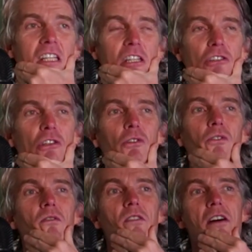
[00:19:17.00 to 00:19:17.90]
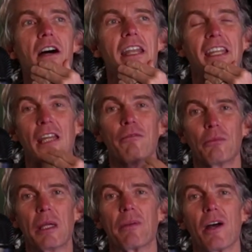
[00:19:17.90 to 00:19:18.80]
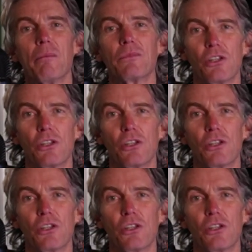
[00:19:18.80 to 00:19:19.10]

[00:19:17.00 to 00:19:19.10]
years ago, and it came from Abraham,